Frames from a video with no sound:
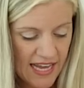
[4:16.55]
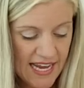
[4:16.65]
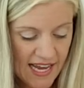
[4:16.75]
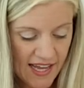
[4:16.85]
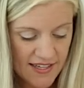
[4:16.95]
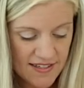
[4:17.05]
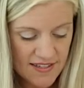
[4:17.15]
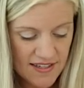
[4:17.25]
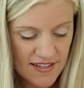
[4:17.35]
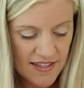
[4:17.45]

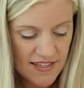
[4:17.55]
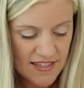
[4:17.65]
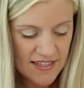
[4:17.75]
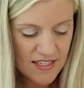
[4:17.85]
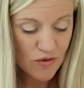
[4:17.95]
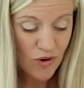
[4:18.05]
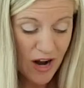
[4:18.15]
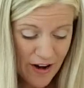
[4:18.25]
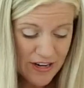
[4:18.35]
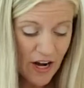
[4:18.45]
And since we're
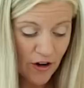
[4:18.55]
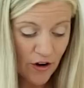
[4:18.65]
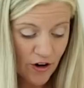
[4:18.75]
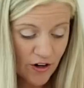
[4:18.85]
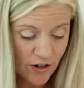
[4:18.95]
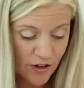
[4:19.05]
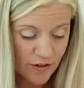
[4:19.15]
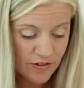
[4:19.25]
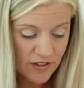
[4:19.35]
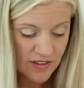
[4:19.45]
ironing on a
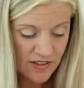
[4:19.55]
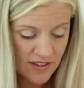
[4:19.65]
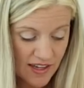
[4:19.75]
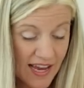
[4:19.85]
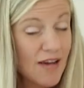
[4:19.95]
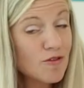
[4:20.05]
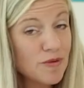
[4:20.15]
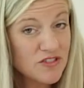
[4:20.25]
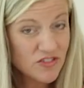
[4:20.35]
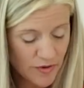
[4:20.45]
curve, and we'll
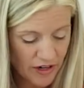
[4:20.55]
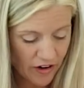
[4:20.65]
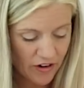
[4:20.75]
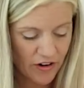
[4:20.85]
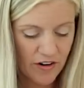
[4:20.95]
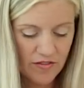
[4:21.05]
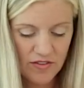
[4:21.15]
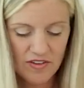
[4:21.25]
be sewing on a curve,